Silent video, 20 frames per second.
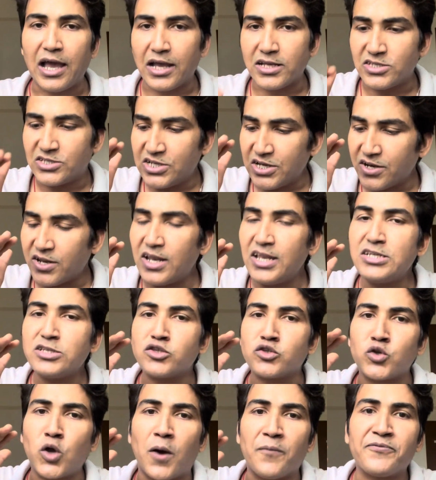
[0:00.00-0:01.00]
generally
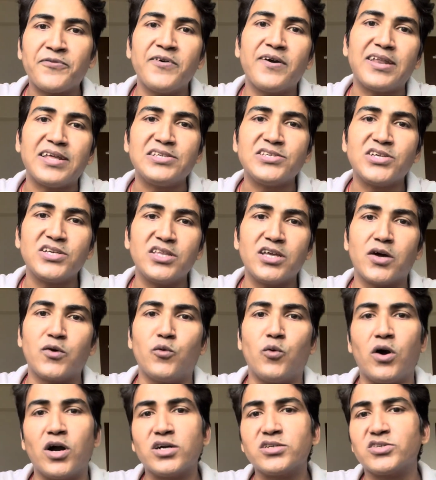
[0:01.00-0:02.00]
software engineer
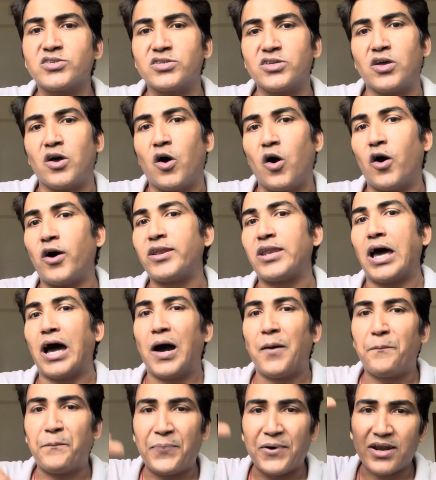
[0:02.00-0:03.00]
works on
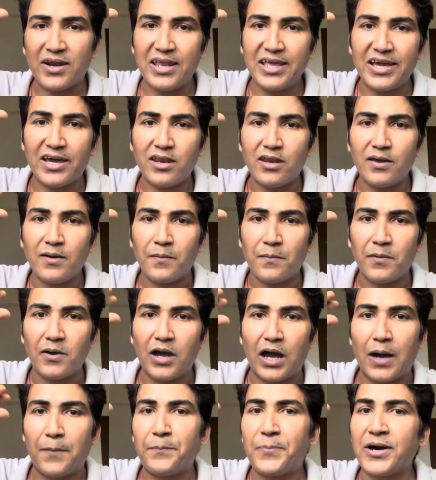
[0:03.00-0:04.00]
upper layer
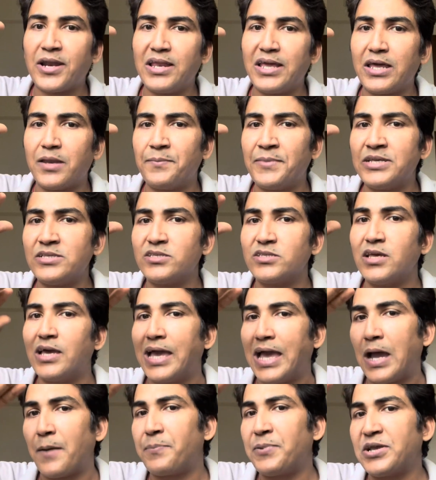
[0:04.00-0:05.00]
upper layer means
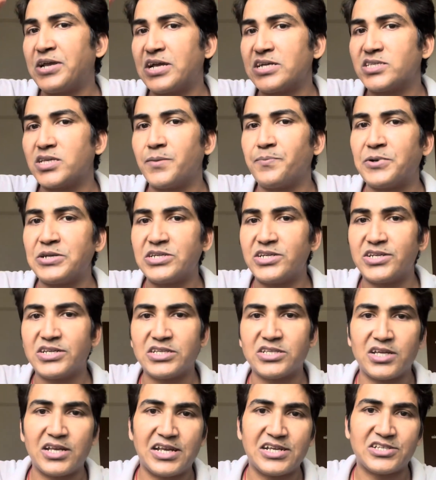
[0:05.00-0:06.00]
application
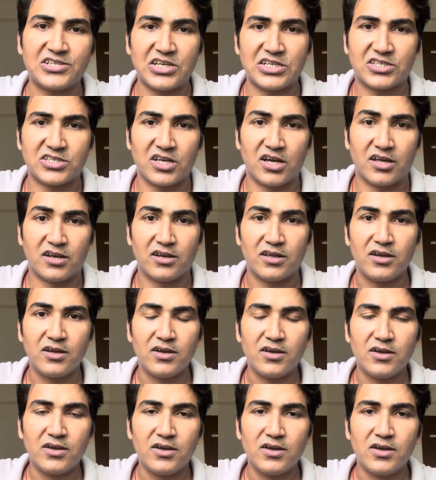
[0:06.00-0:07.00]
presentation and session
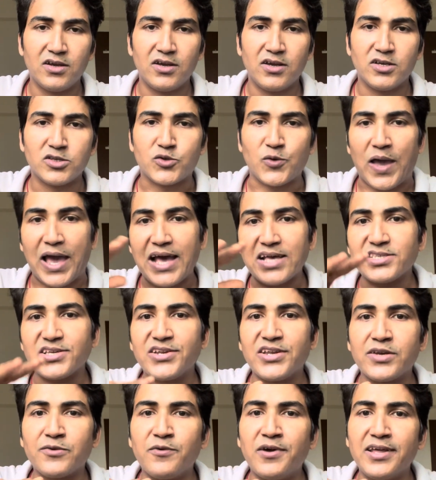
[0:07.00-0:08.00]
so as a
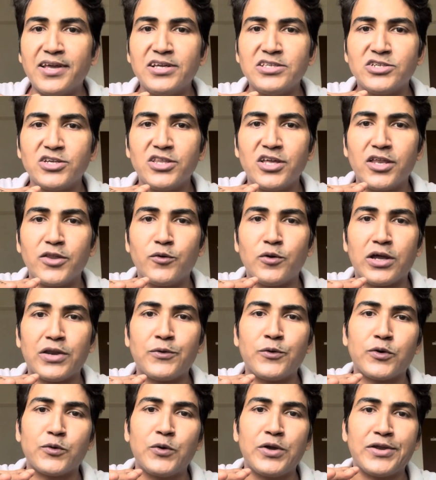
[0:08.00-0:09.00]
network engineer, you are
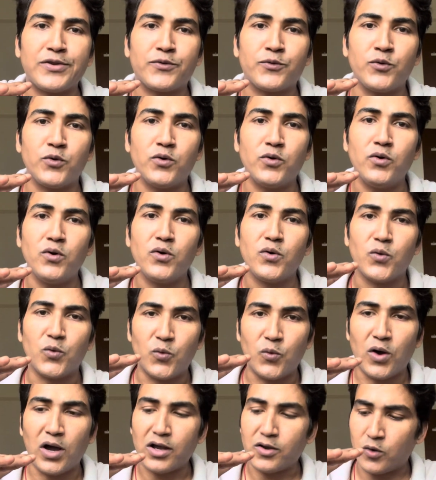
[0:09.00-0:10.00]
not going to
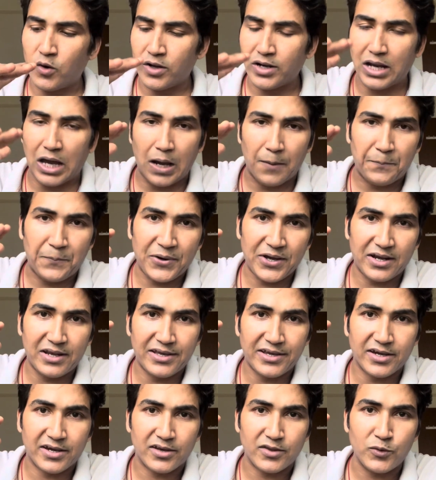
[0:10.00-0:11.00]
work on upper
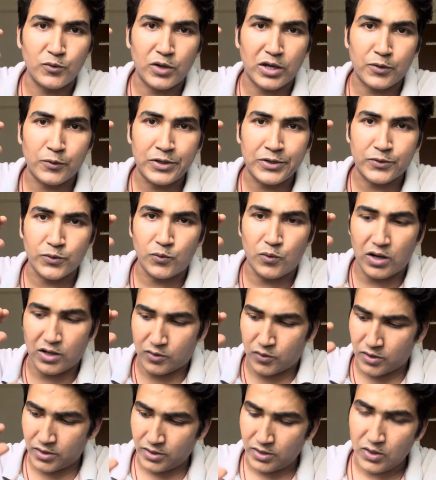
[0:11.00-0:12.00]
layer. You are going to work
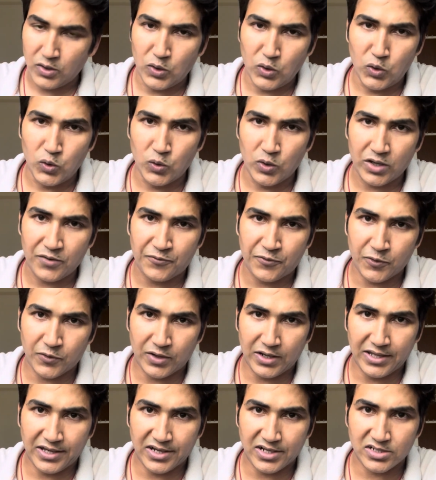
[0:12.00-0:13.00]
on lower four
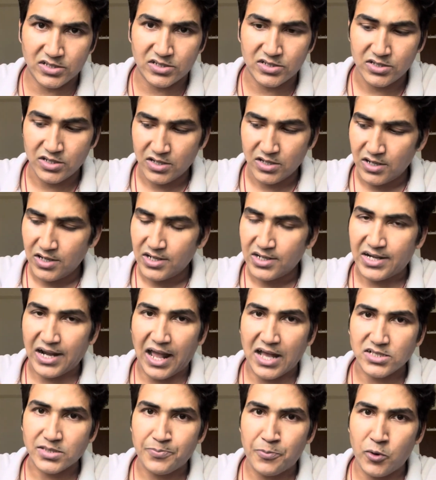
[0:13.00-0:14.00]
layers,
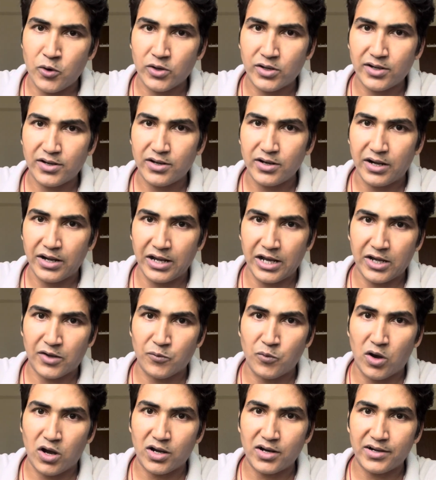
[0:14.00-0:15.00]
transport,
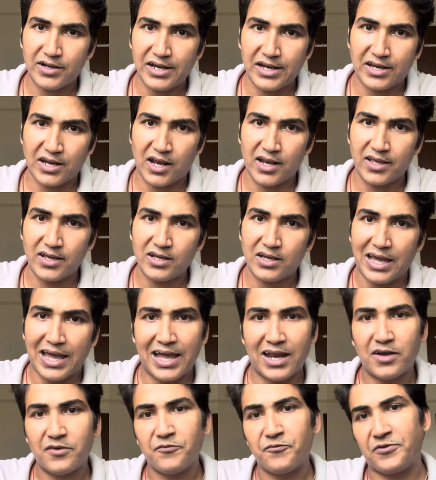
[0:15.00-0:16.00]
network, data link
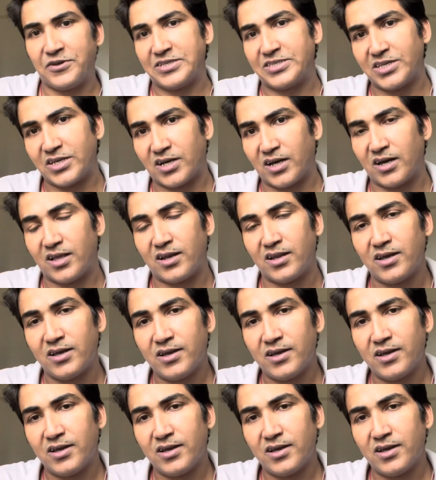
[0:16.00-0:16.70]
and physical.